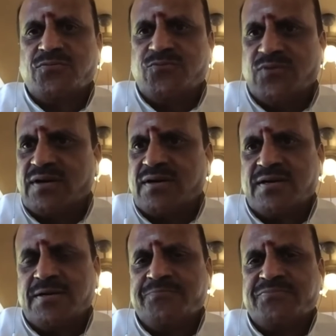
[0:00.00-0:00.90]
for
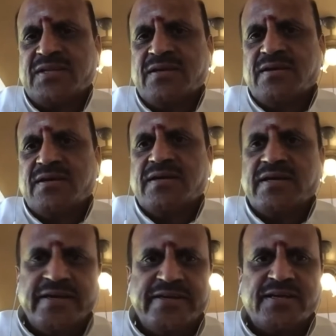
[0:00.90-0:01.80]

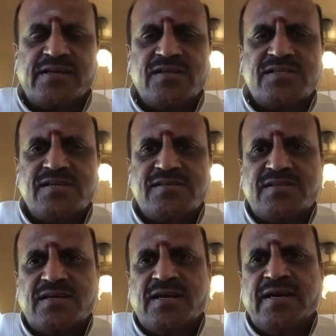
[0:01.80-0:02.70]
Indian cultures
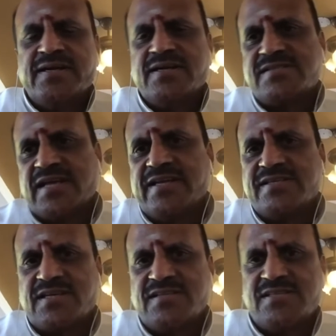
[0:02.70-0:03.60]
and
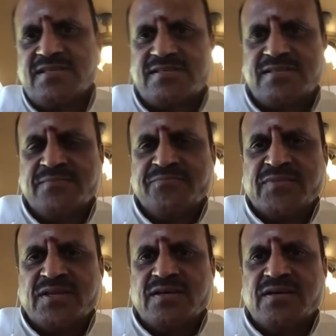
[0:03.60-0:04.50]
Chinese cultures
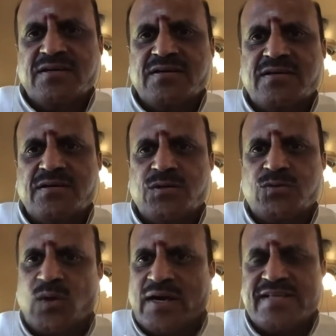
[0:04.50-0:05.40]

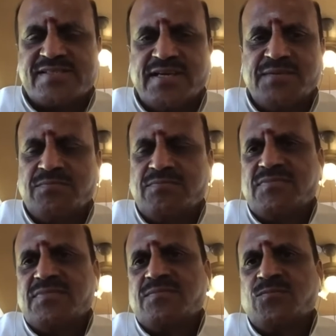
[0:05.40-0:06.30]
to understand
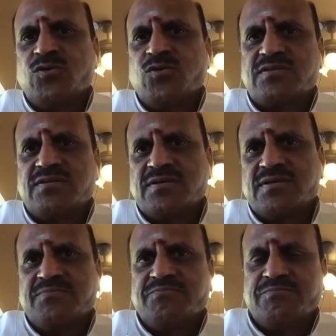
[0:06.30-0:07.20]
both
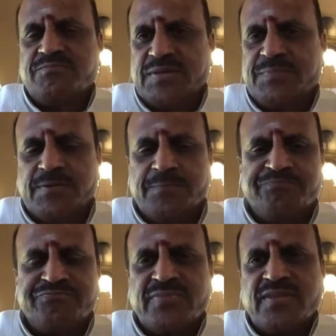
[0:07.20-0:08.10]
people.
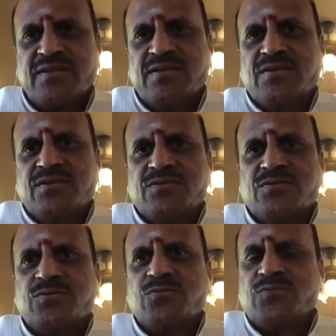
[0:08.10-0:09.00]

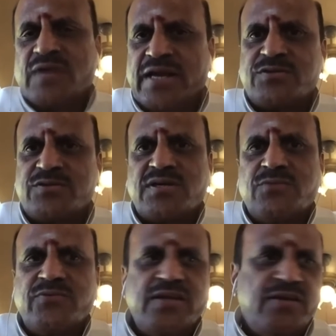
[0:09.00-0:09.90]
So like to
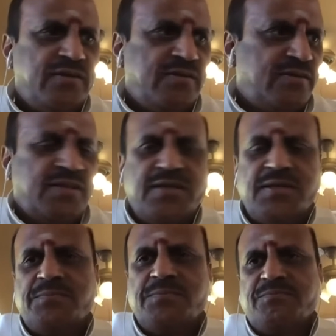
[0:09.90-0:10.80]
convey
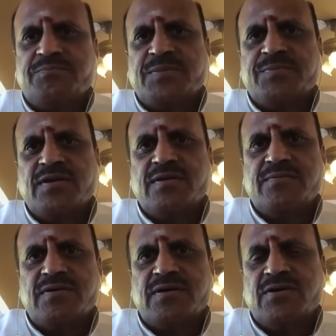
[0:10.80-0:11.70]
the people
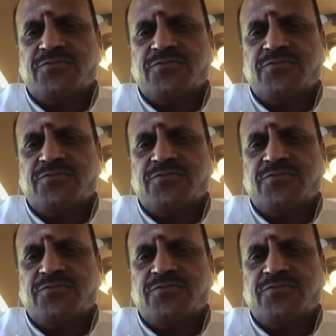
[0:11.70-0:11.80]
of